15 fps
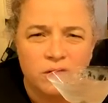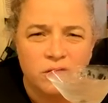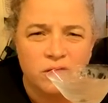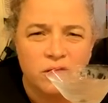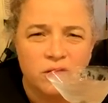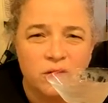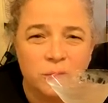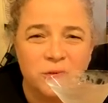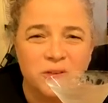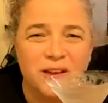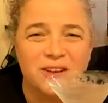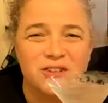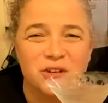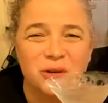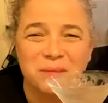
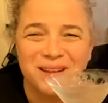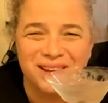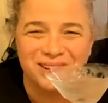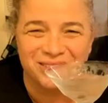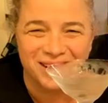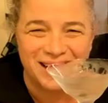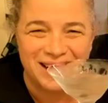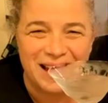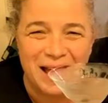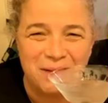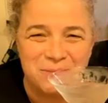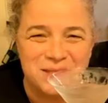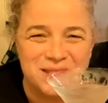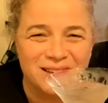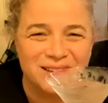substantial meal, right?
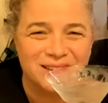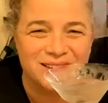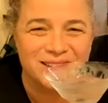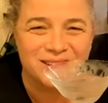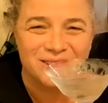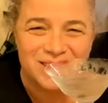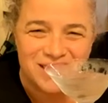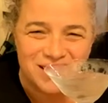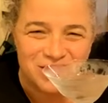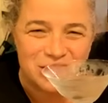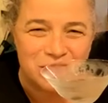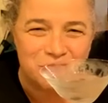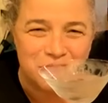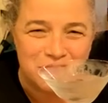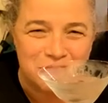Absolutely. You tier 2
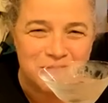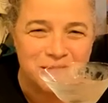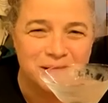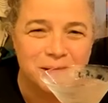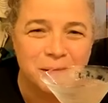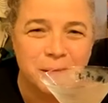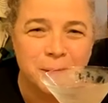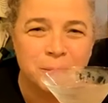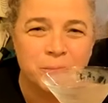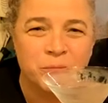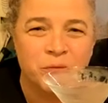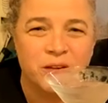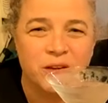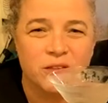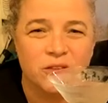people.
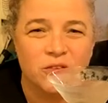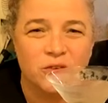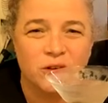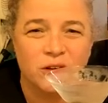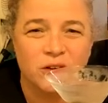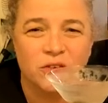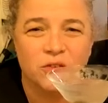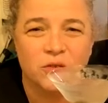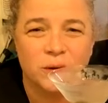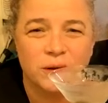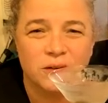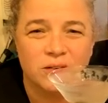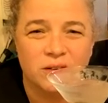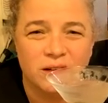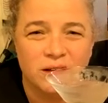The other story is
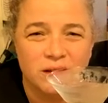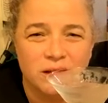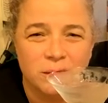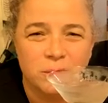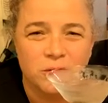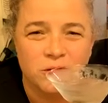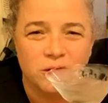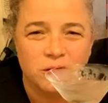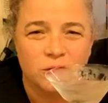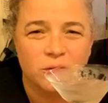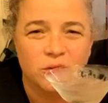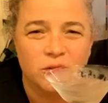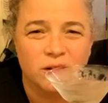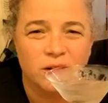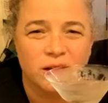twins named Gibson who
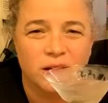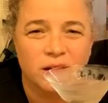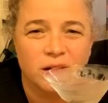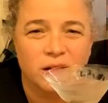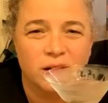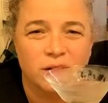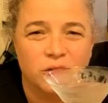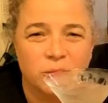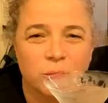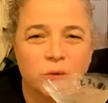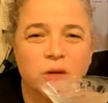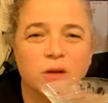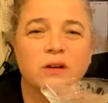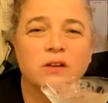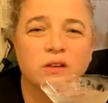didn't like olives and put
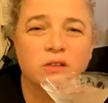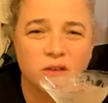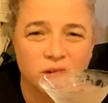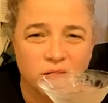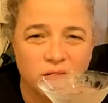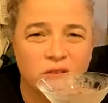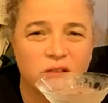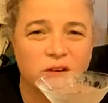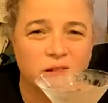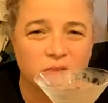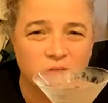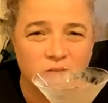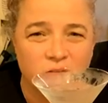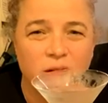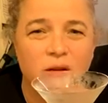onions in instead.
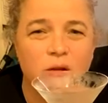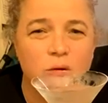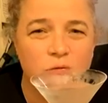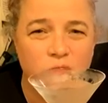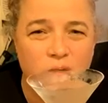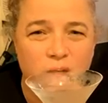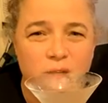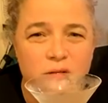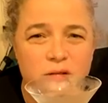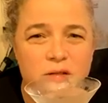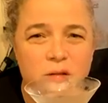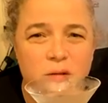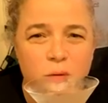Right.